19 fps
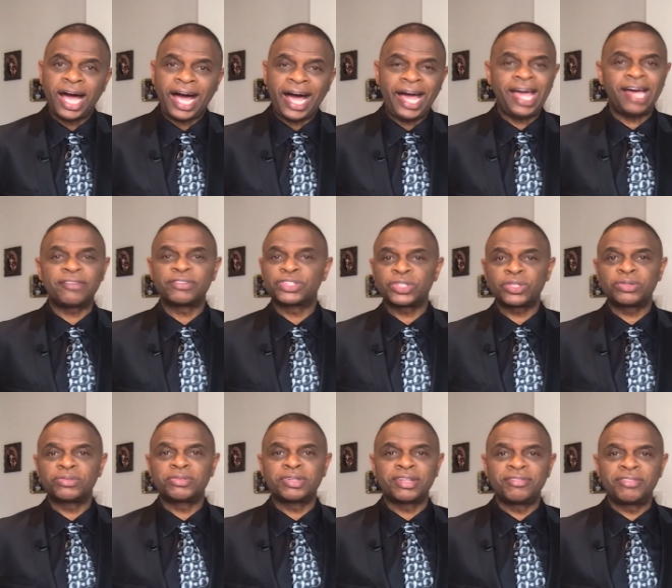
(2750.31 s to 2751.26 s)
I have a
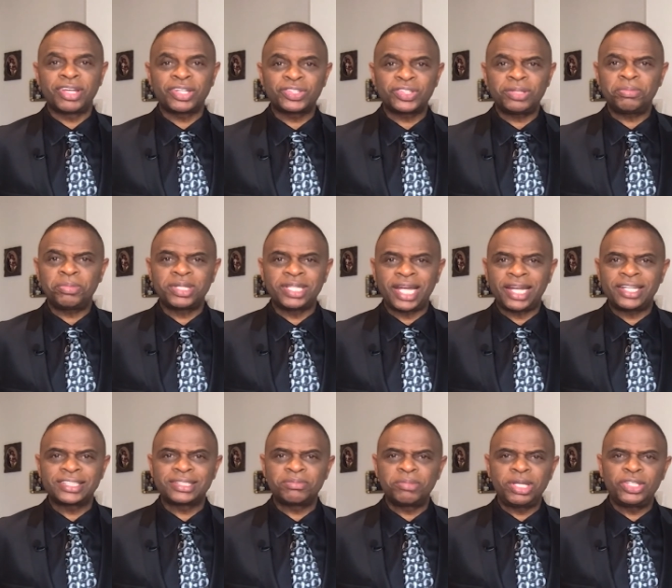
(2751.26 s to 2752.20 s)
certain conviction, but that
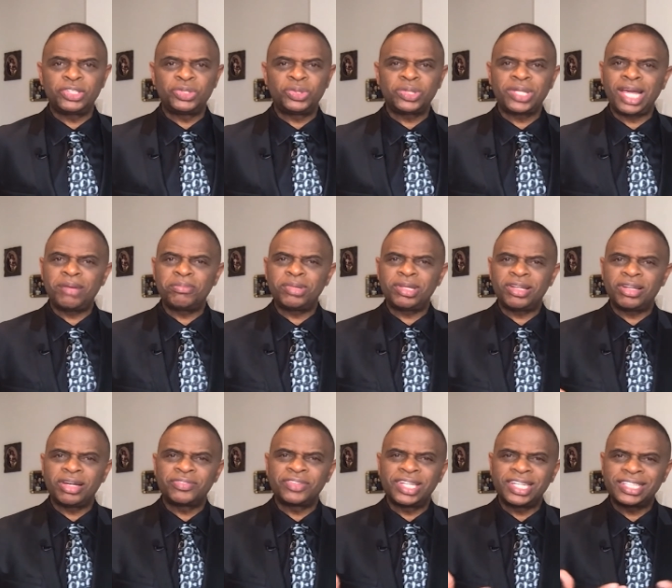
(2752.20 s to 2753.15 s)
doesn't mean that you can't be
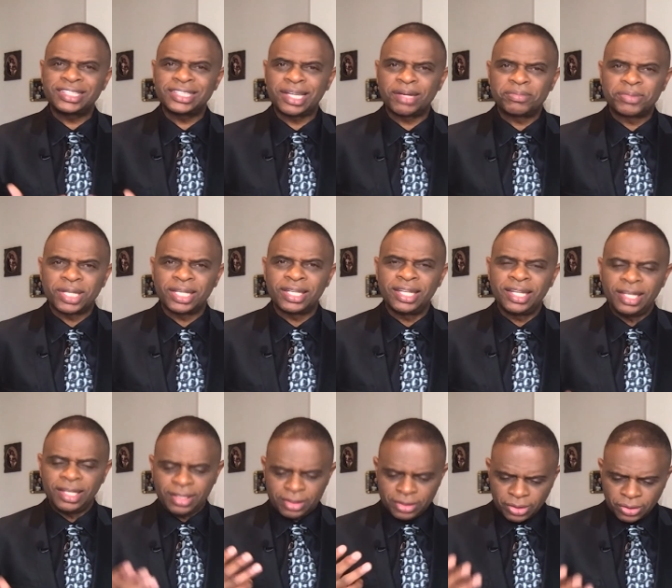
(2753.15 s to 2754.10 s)
loved and accepted.
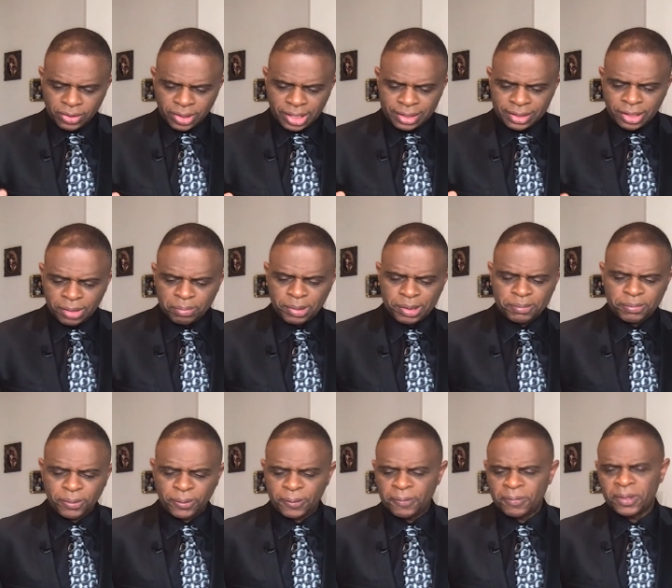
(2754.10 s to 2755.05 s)
Thirdly, there are
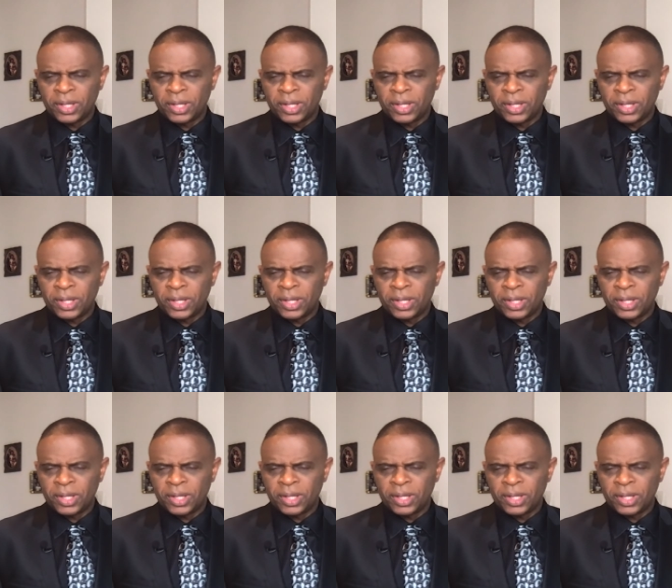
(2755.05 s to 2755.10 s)
people